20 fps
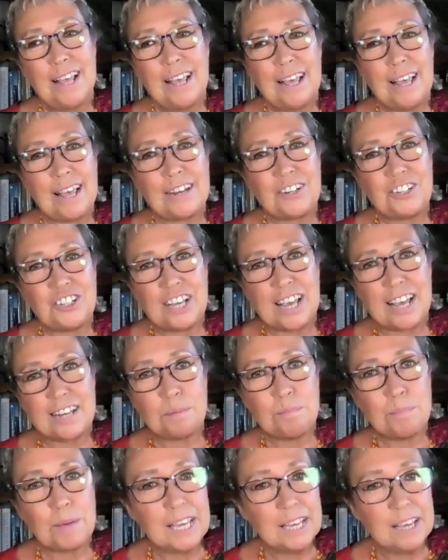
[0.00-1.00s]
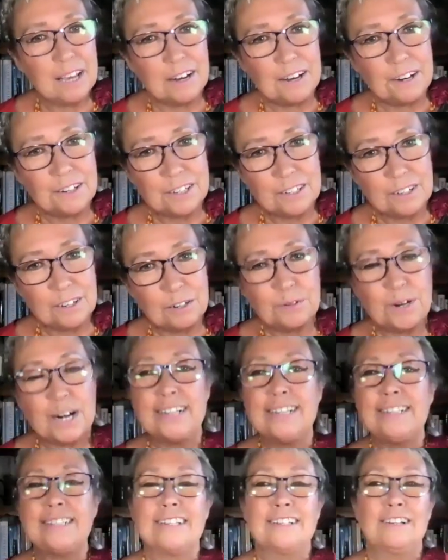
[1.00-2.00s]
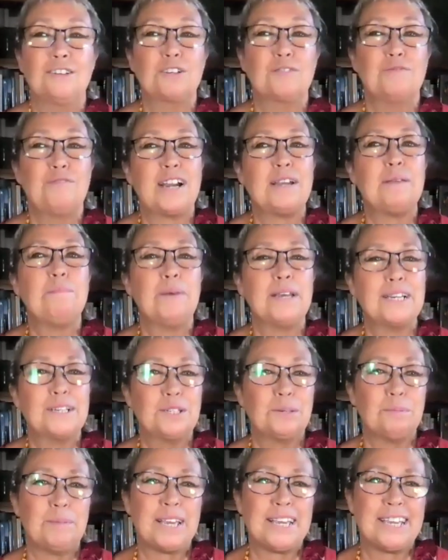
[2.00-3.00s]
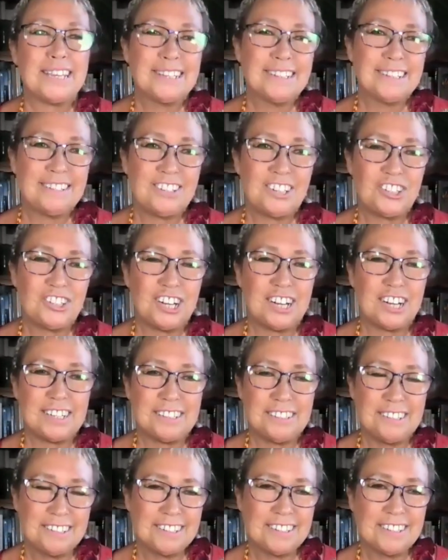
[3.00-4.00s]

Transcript: and she had a big garden, or at least it looked very big to me as a child.